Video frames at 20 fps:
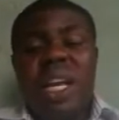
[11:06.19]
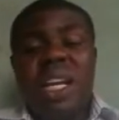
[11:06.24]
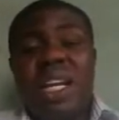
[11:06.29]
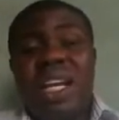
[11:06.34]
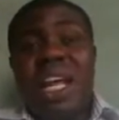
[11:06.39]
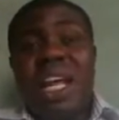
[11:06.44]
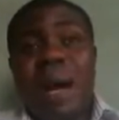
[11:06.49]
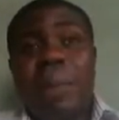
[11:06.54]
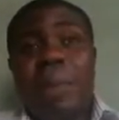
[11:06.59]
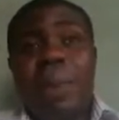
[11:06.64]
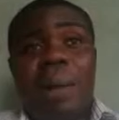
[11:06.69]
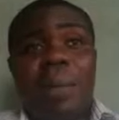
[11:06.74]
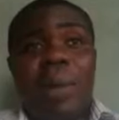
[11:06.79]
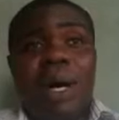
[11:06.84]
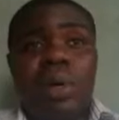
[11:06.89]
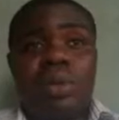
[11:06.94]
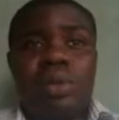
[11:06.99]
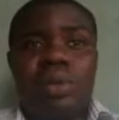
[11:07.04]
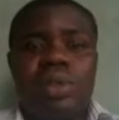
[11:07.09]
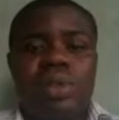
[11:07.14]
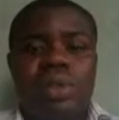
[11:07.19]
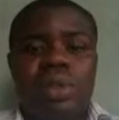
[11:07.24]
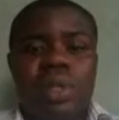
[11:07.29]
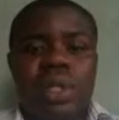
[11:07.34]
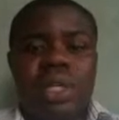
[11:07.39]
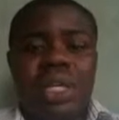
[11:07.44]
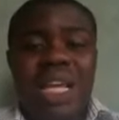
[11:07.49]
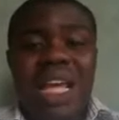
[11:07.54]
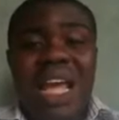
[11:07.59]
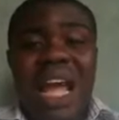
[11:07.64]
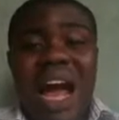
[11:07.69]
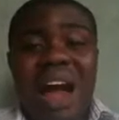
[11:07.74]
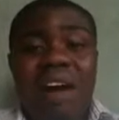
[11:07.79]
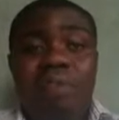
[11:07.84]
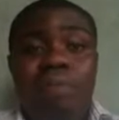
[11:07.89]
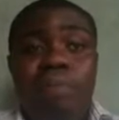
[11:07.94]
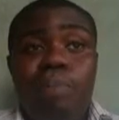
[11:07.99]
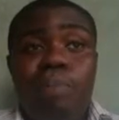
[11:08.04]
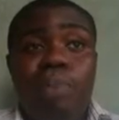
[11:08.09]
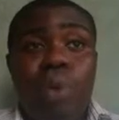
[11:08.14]
They are mammals. They
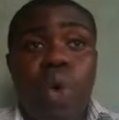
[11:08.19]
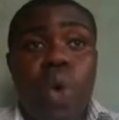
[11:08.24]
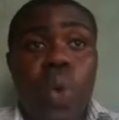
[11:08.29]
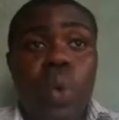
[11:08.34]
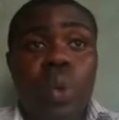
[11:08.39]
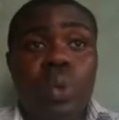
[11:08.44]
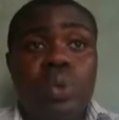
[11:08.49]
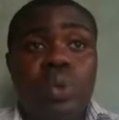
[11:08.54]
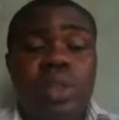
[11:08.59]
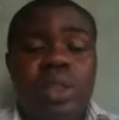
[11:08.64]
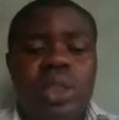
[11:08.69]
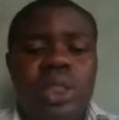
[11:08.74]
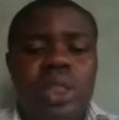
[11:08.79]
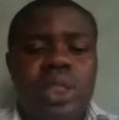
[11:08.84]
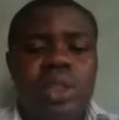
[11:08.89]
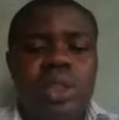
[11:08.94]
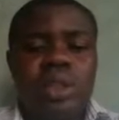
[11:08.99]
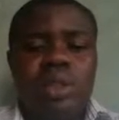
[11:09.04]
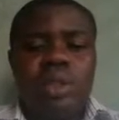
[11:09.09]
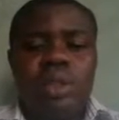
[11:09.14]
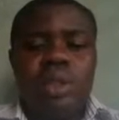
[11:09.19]
have bones.